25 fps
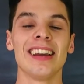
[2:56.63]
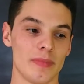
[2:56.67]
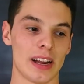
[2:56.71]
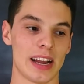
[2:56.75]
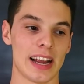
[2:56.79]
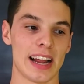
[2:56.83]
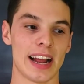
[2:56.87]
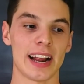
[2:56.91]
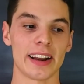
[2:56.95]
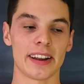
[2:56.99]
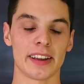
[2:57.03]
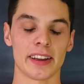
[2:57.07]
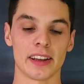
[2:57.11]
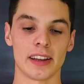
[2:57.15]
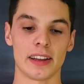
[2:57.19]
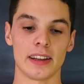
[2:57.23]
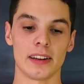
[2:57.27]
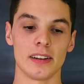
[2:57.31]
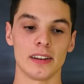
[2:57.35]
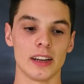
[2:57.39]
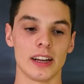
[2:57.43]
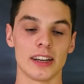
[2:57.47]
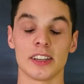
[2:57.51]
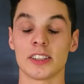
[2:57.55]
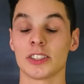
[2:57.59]
I had
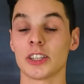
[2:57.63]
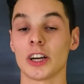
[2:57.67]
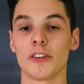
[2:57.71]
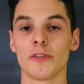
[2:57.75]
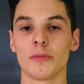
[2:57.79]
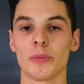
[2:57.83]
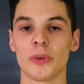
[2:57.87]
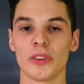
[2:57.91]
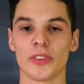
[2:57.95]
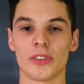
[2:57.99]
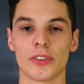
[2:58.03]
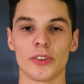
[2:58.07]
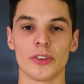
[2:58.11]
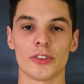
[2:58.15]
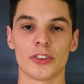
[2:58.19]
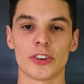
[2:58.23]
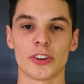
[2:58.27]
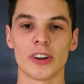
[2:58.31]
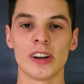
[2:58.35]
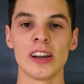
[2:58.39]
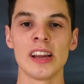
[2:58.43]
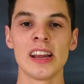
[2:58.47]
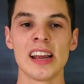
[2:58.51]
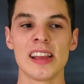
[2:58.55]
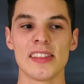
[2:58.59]
a, a dissolvable
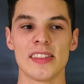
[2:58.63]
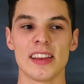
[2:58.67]
suture